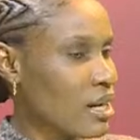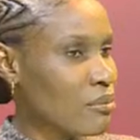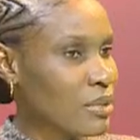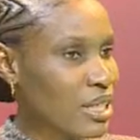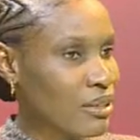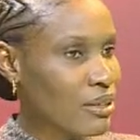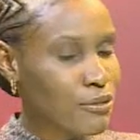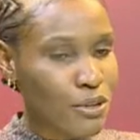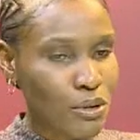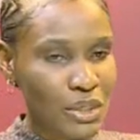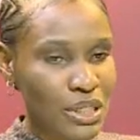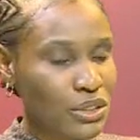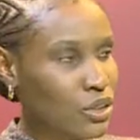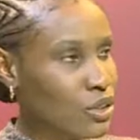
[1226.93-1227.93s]
I mean,
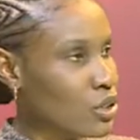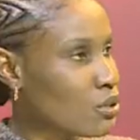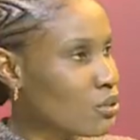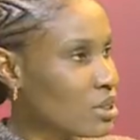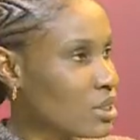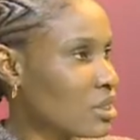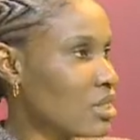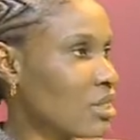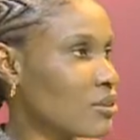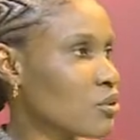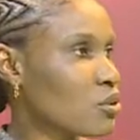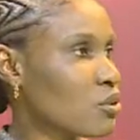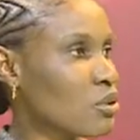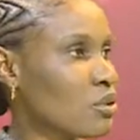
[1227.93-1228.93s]
from insecurity
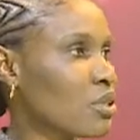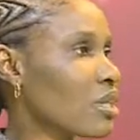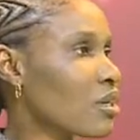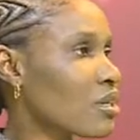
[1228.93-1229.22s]
to the